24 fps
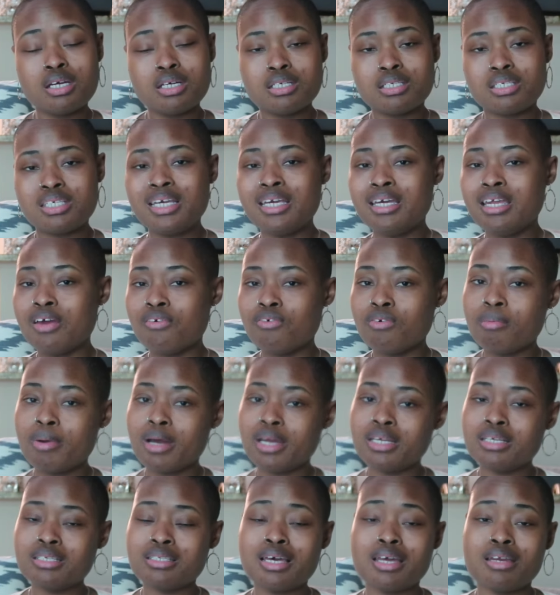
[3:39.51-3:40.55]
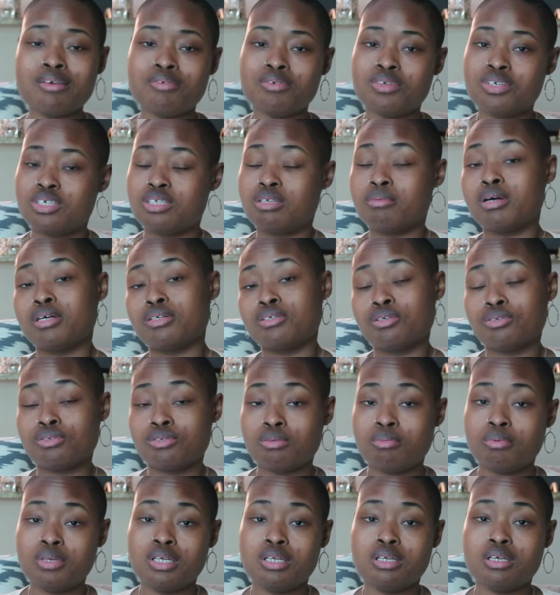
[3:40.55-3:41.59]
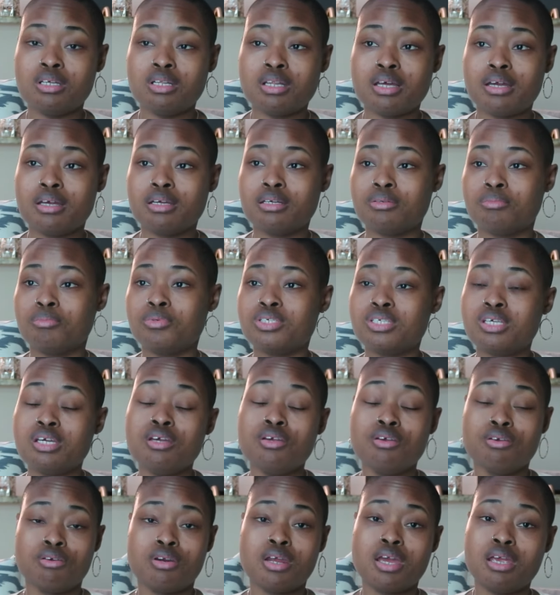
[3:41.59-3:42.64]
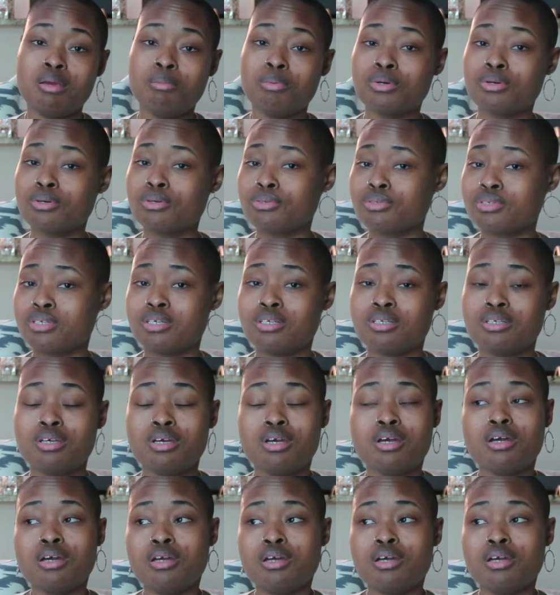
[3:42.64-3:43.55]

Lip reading: seeing everybody, it's not even just about social media, like seeing your neighbors and,